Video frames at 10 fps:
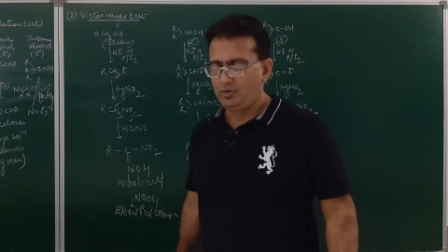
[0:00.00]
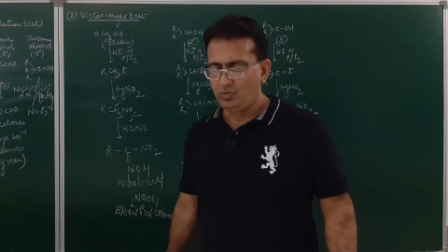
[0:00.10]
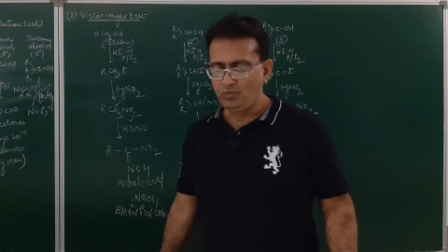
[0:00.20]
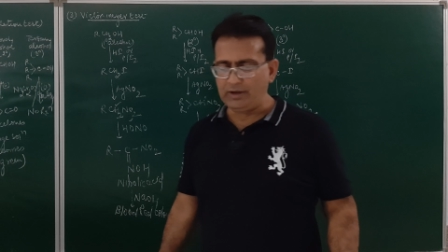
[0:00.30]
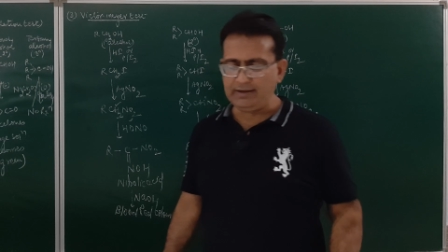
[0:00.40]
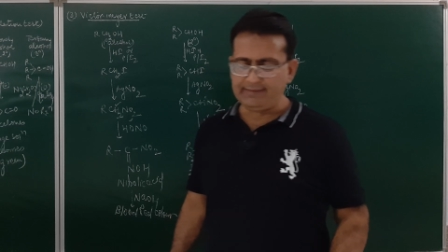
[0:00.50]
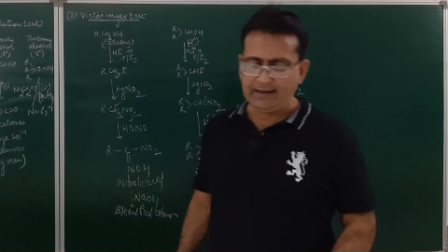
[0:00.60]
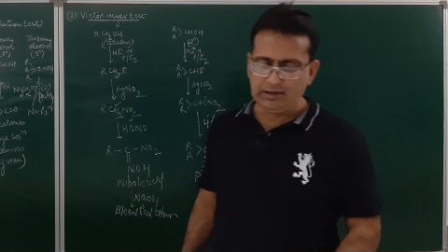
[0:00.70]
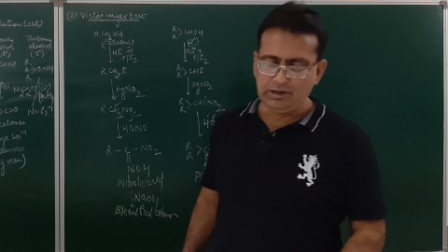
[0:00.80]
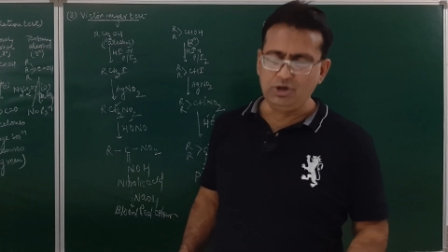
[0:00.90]
One is
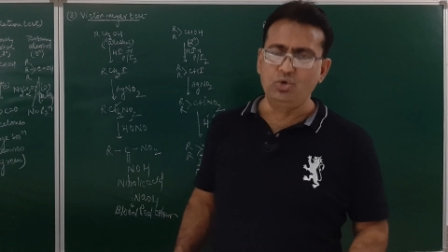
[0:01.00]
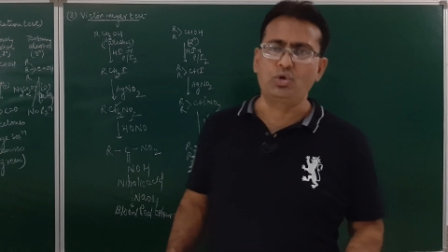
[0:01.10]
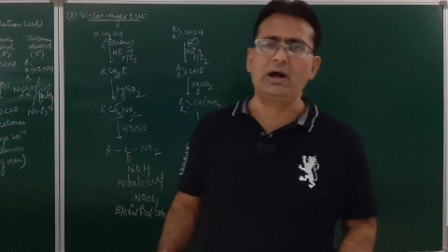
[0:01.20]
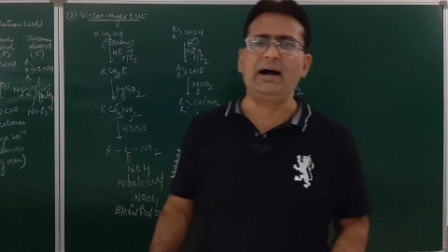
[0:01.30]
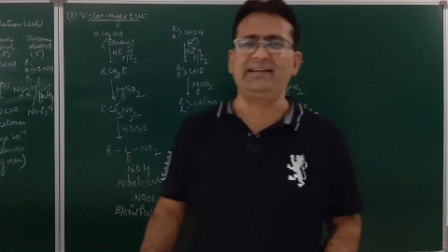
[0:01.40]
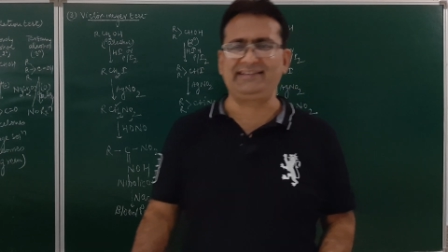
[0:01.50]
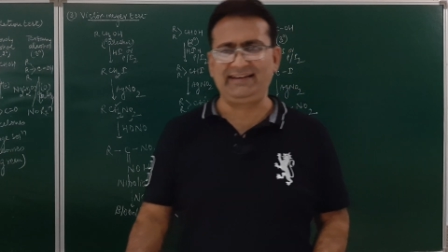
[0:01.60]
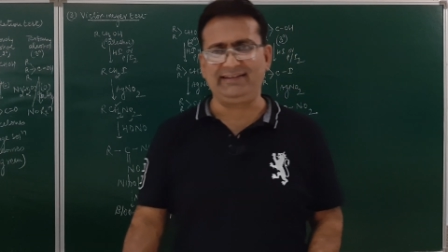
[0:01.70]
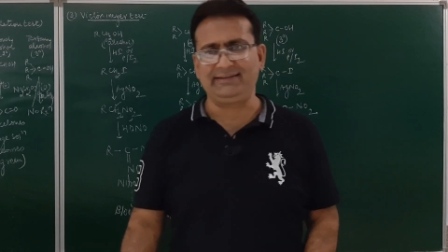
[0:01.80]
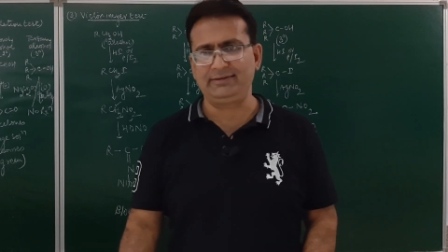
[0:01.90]
a Lucas
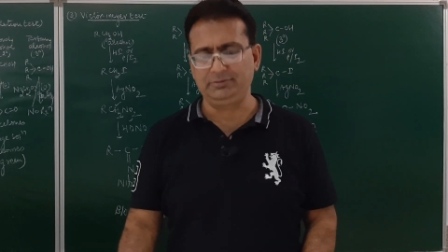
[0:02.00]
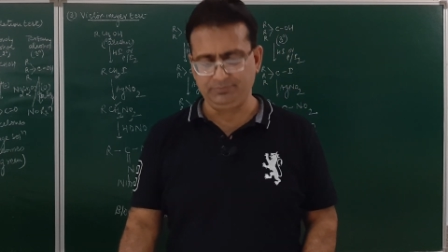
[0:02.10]
test,